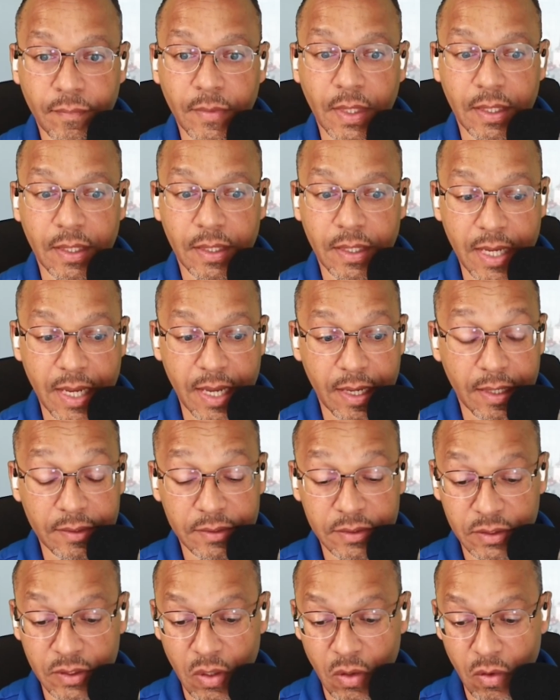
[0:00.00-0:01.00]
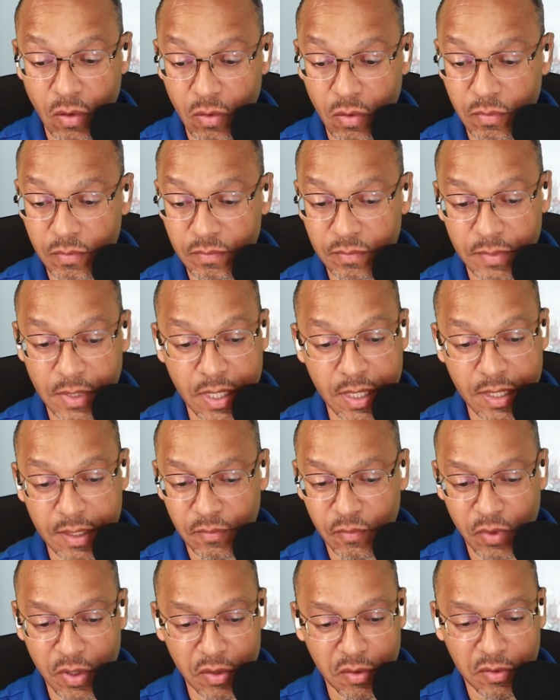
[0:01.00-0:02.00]
Yeah, so
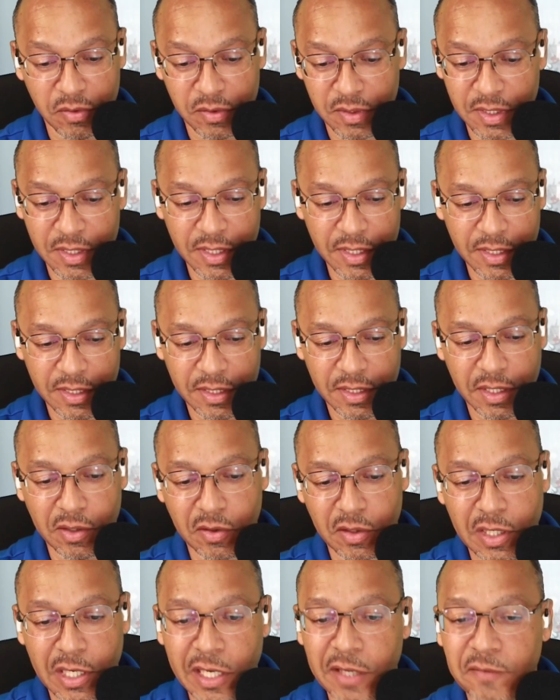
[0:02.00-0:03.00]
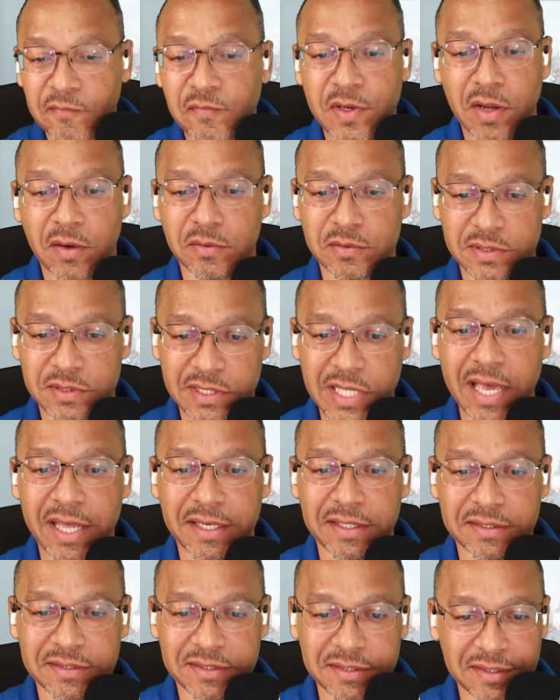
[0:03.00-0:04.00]
real, cliff notes
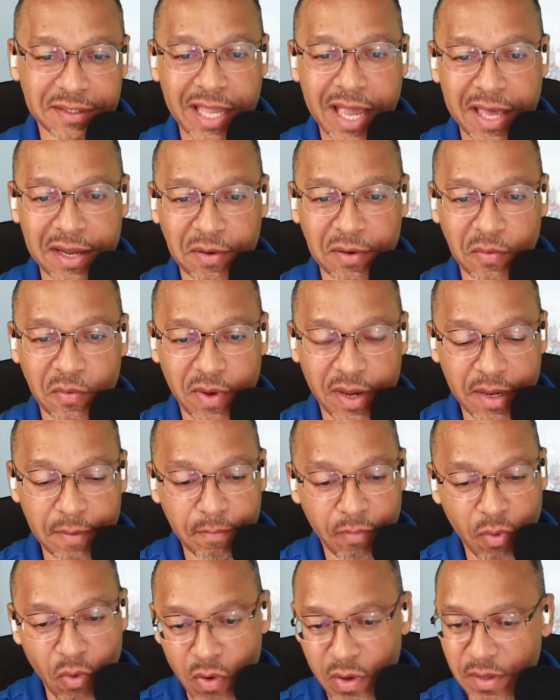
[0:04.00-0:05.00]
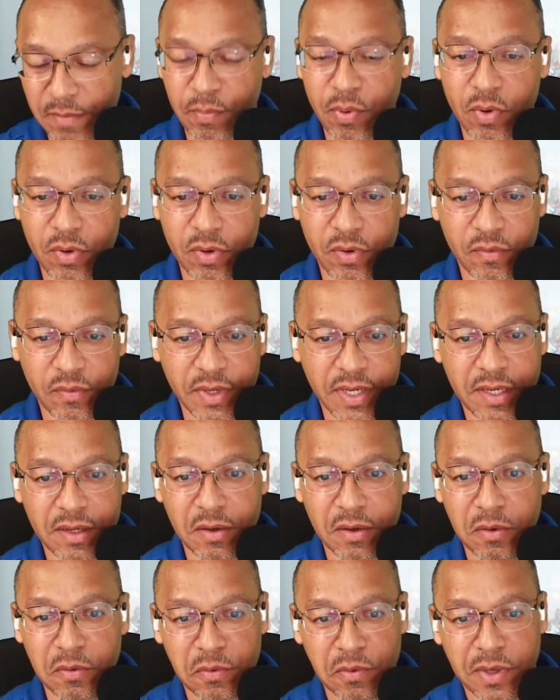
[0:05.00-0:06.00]
kind of way. Born in Puerto
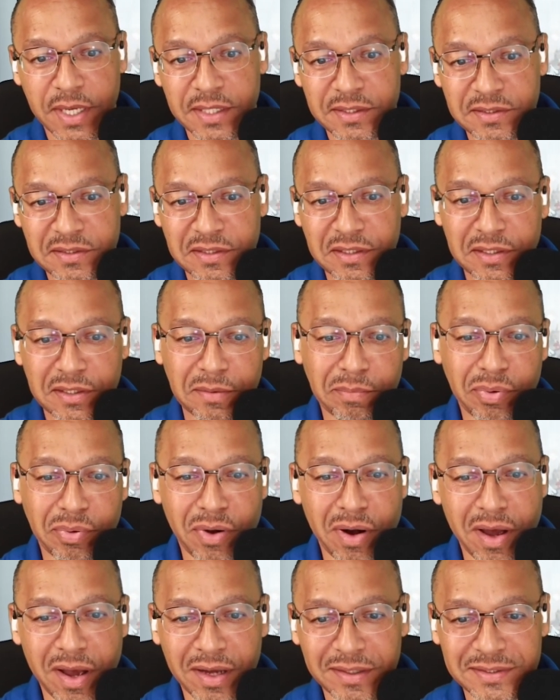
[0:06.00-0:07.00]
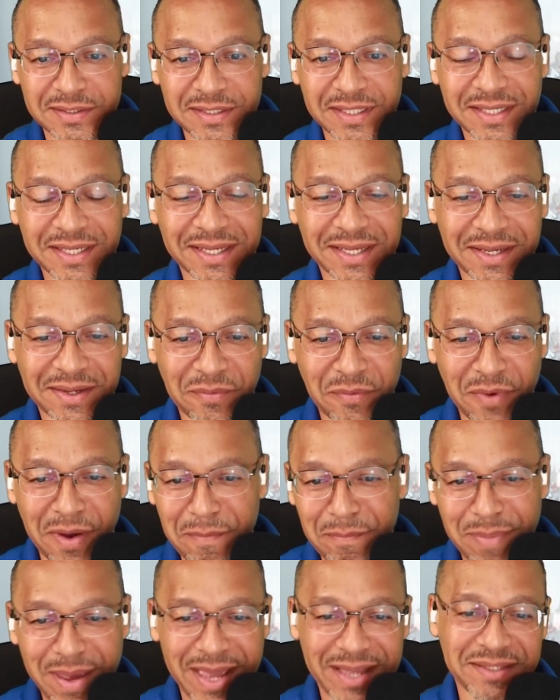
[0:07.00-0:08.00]
Rico, raised in the Bronx,
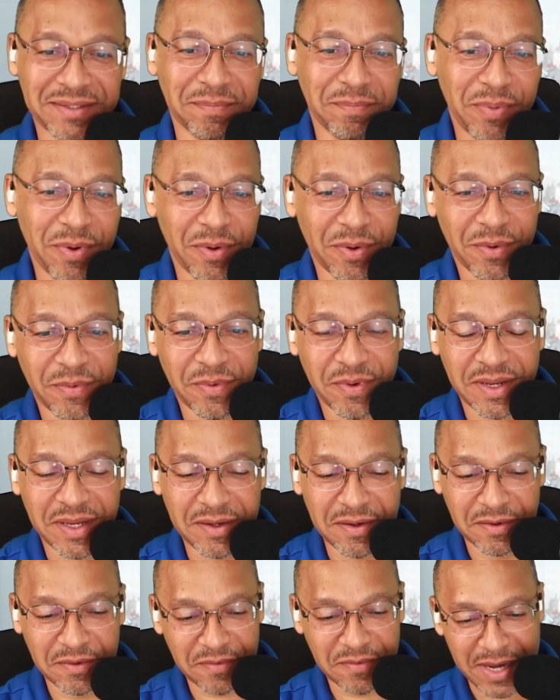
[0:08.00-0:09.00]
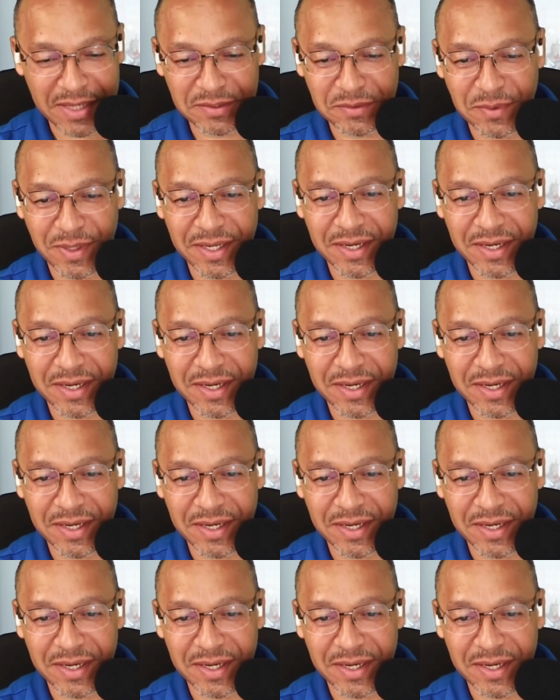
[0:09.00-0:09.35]
went back to Puerto Rico, graduated